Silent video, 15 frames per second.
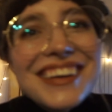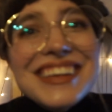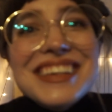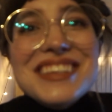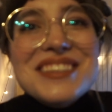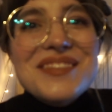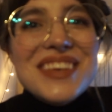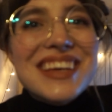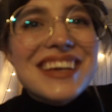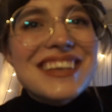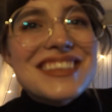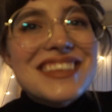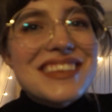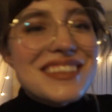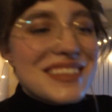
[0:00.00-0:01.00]
Just
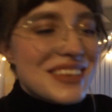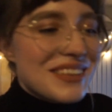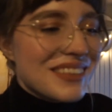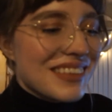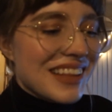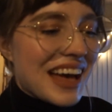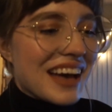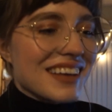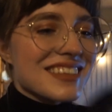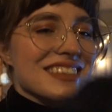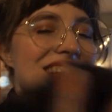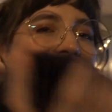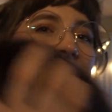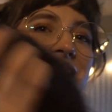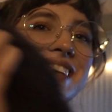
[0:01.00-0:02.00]
because he's so relaxed
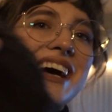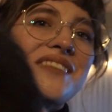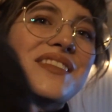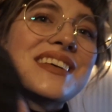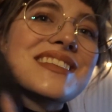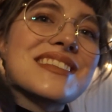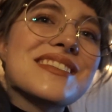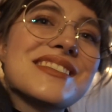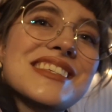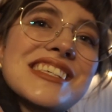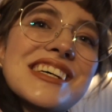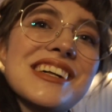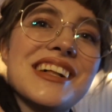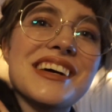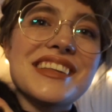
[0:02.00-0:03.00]
all the time. He's so
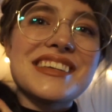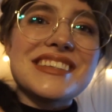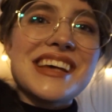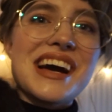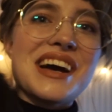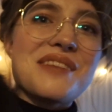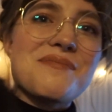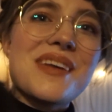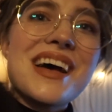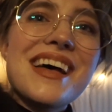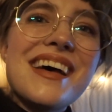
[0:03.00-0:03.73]
chill all the time.